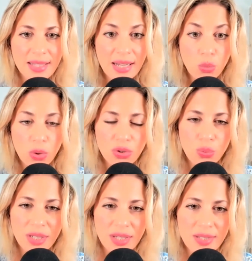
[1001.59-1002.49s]
and what
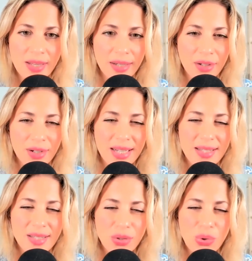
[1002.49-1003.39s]
we desire is
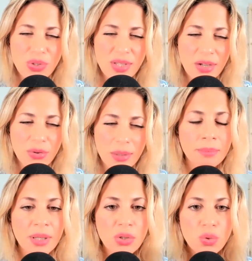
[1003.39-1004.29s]
so sacred
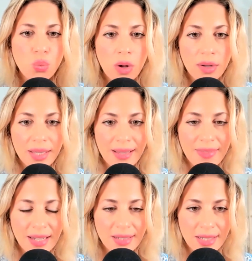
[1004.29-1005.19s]
because walking that